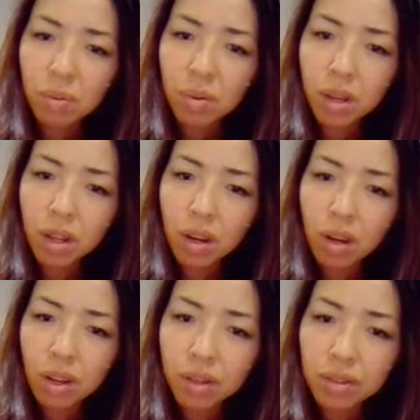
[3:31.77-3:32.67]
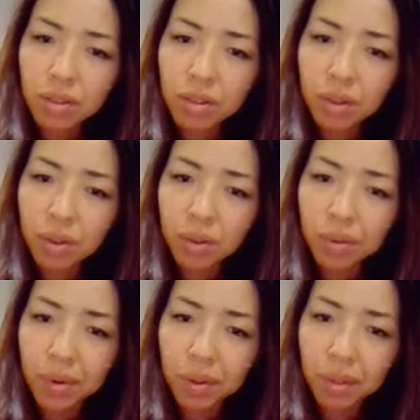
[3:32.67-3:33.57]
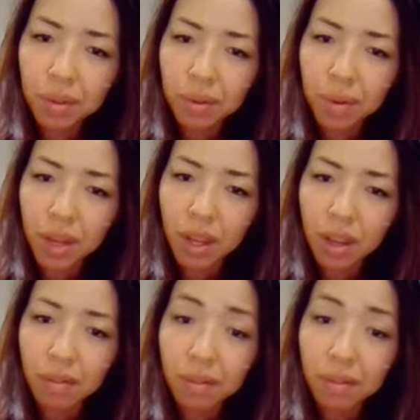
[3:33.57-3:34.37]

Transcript: One, two, three,